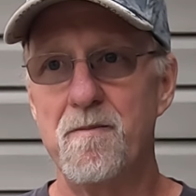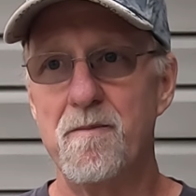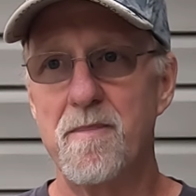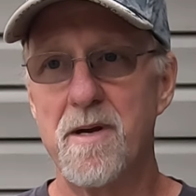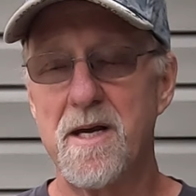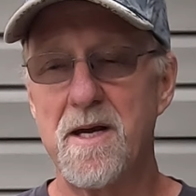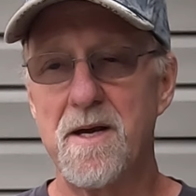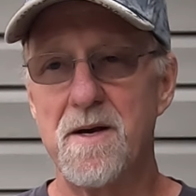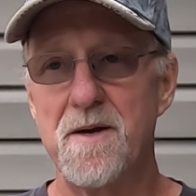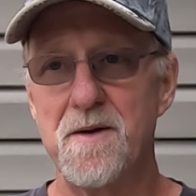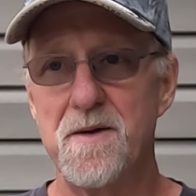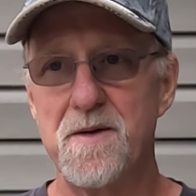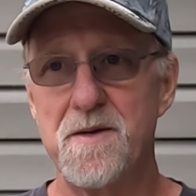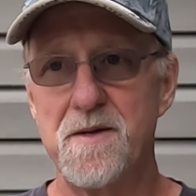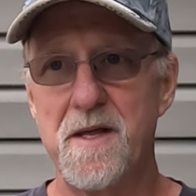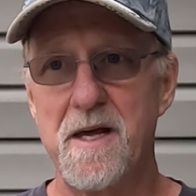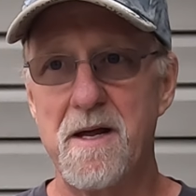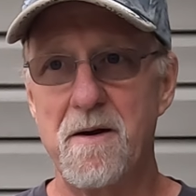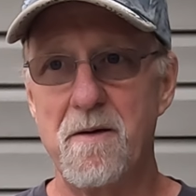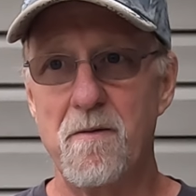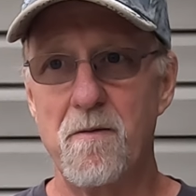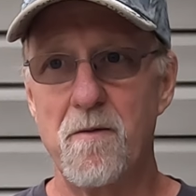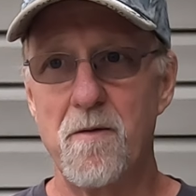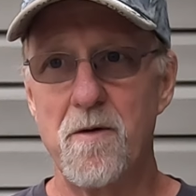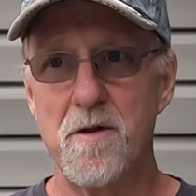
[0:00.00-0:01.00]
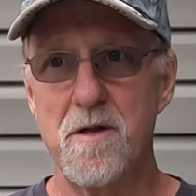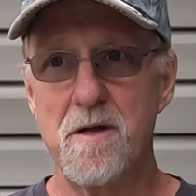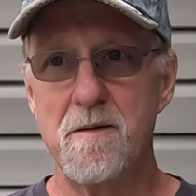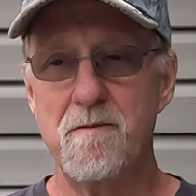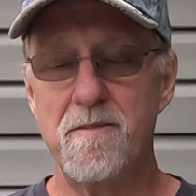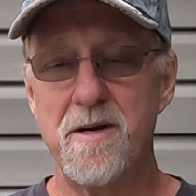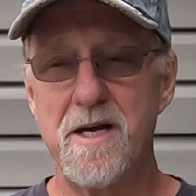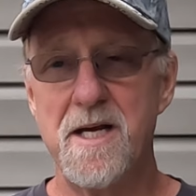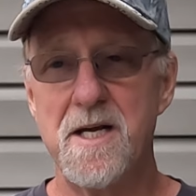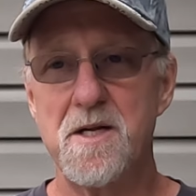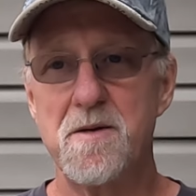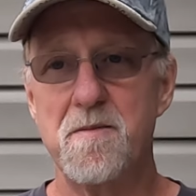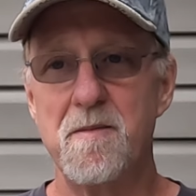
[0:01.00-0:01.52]
because that really
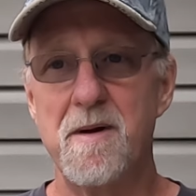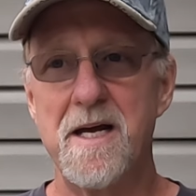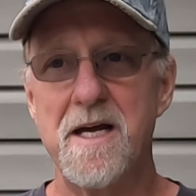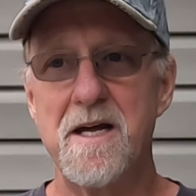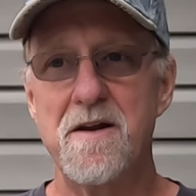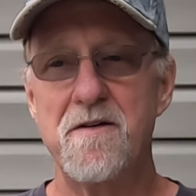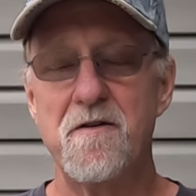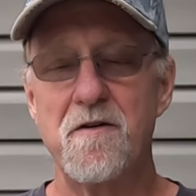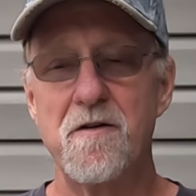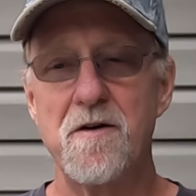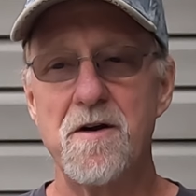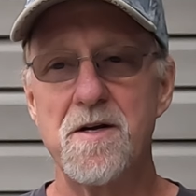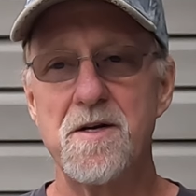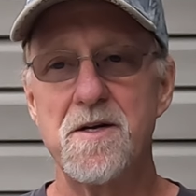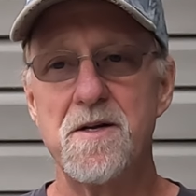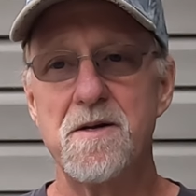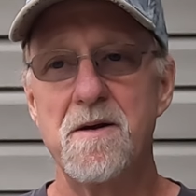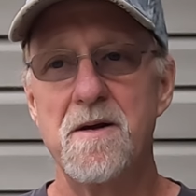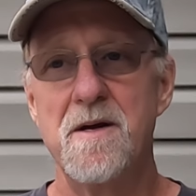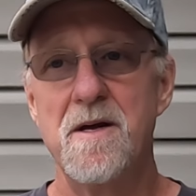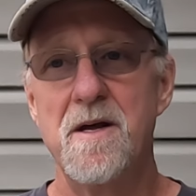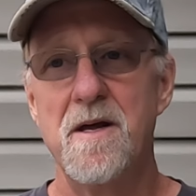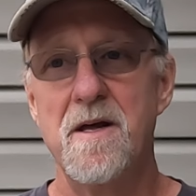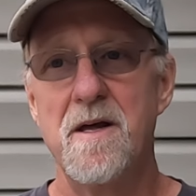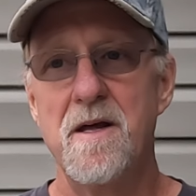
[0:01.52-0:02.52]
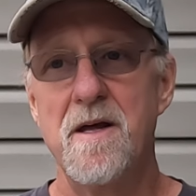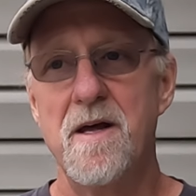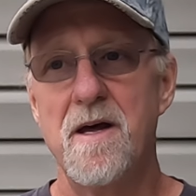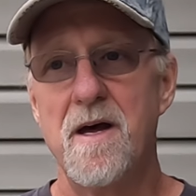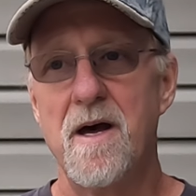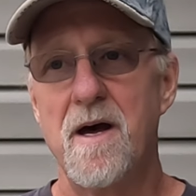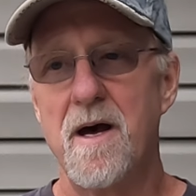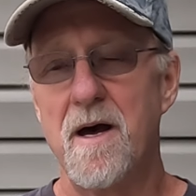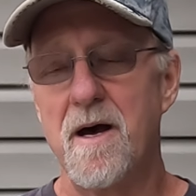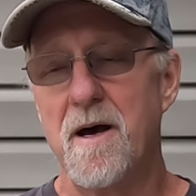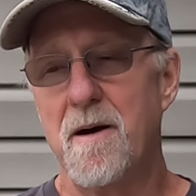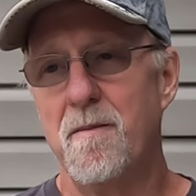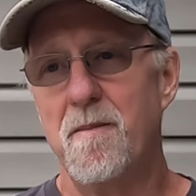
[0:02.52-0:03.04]
piques my interest.
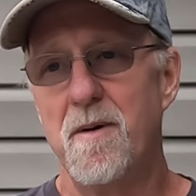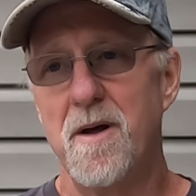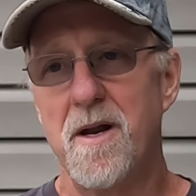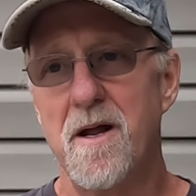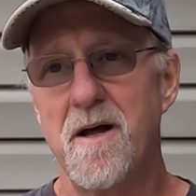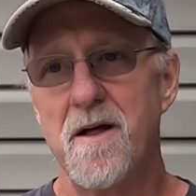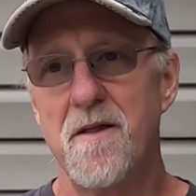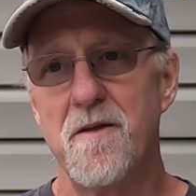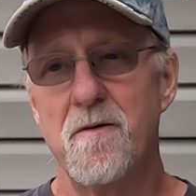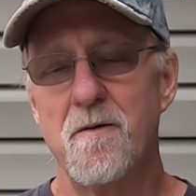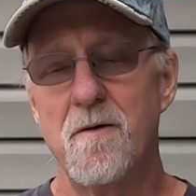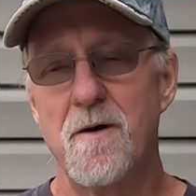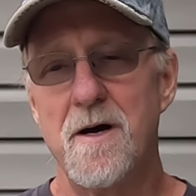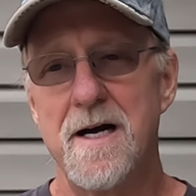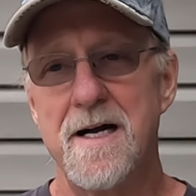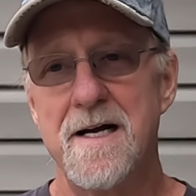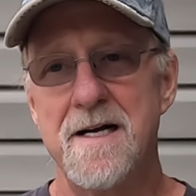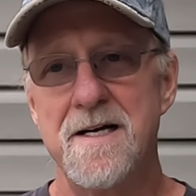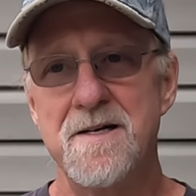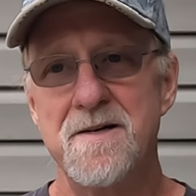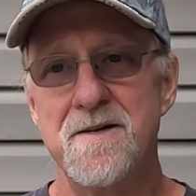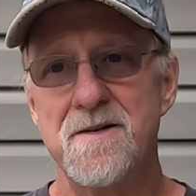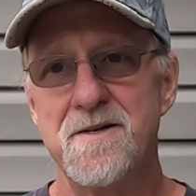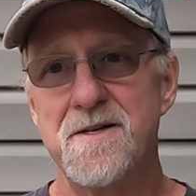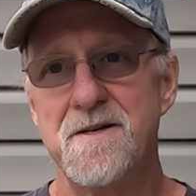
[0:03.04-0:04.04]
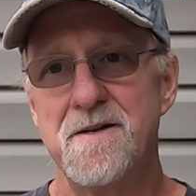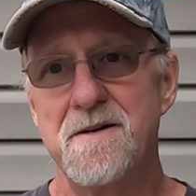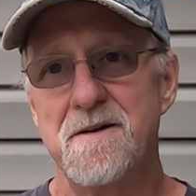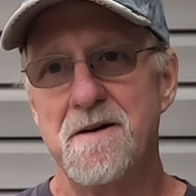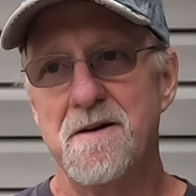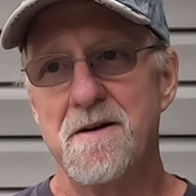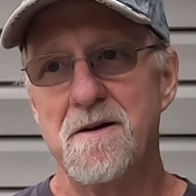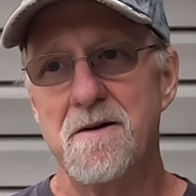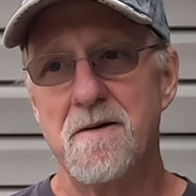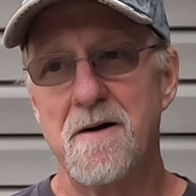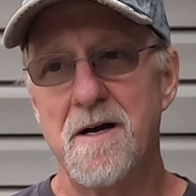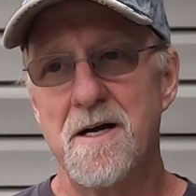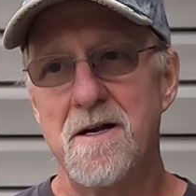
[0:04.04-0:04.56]
But otherwise,
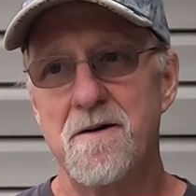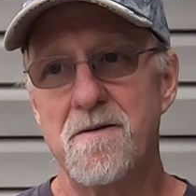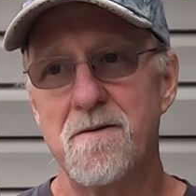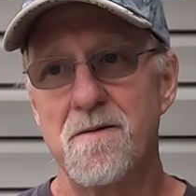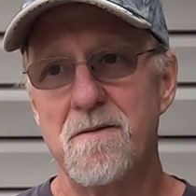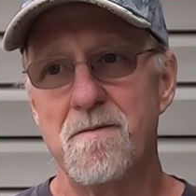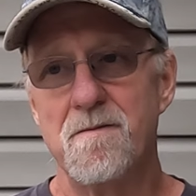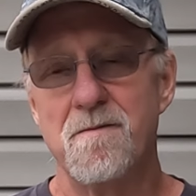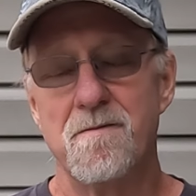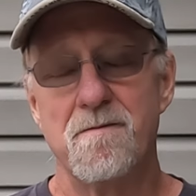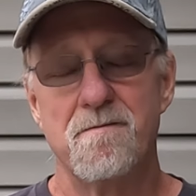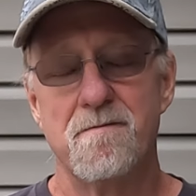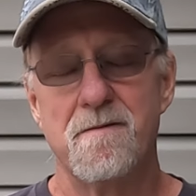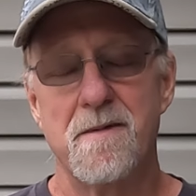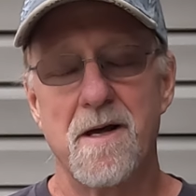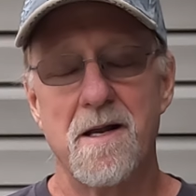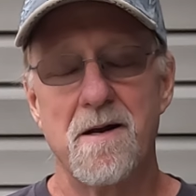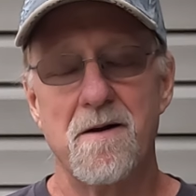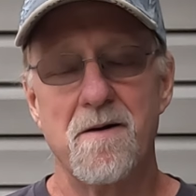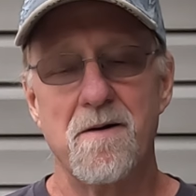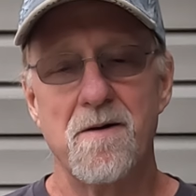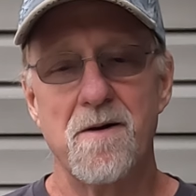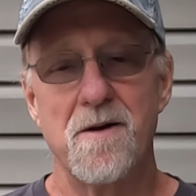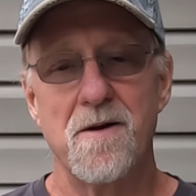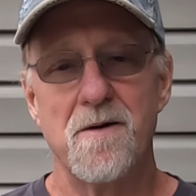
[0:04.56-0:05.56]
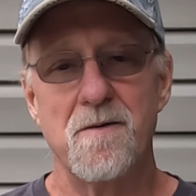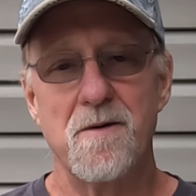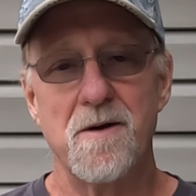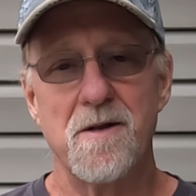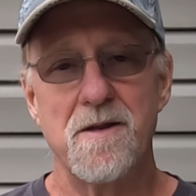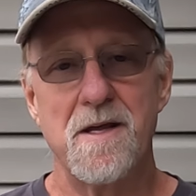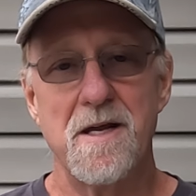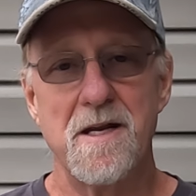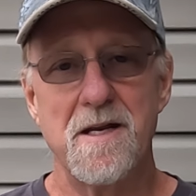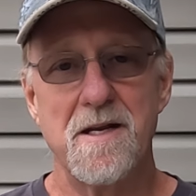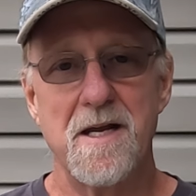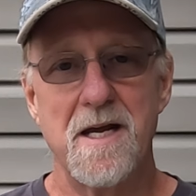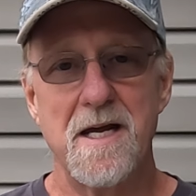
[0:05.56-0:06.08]
you know, I don't know what
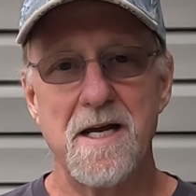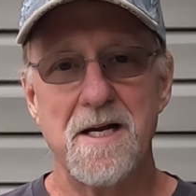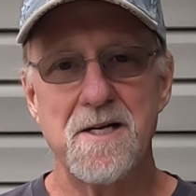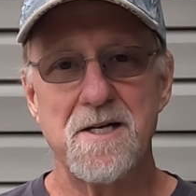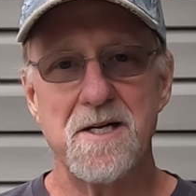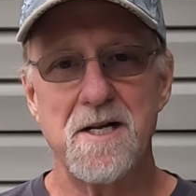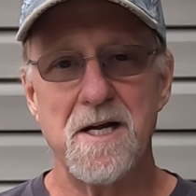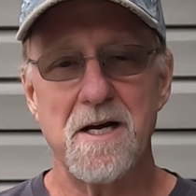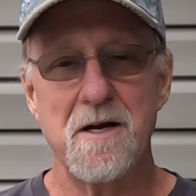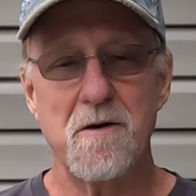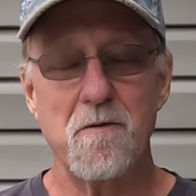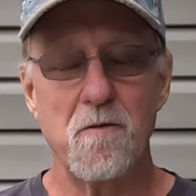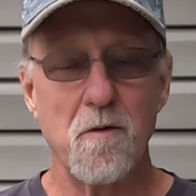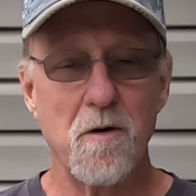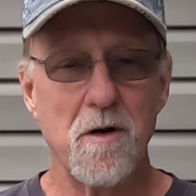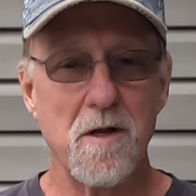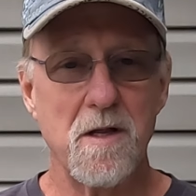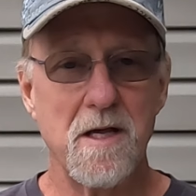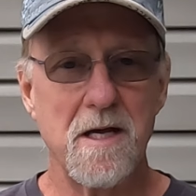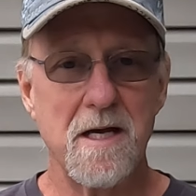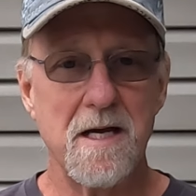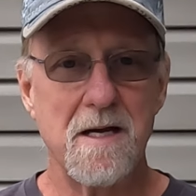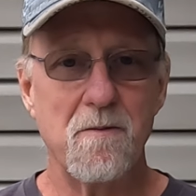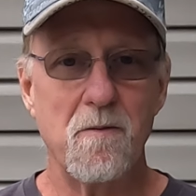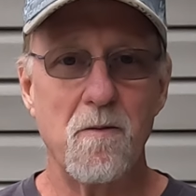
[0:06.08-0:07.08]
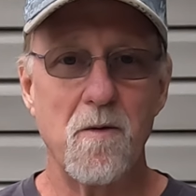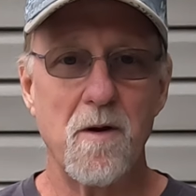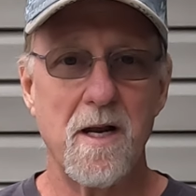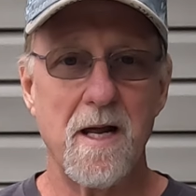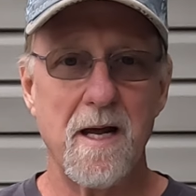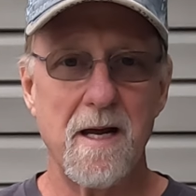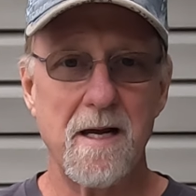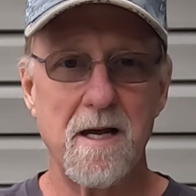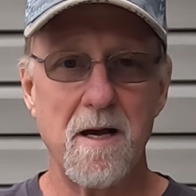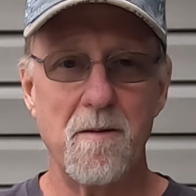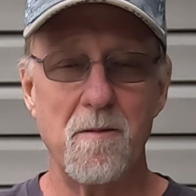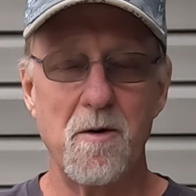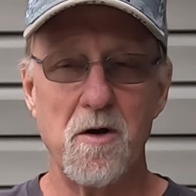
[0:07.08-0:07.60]
they taste like really when
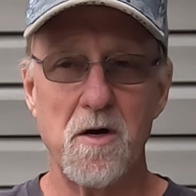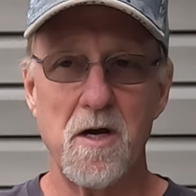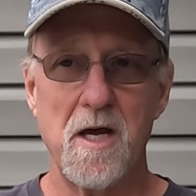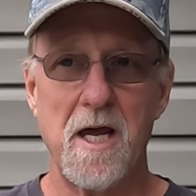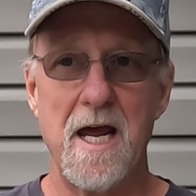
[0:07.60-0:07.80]
I come on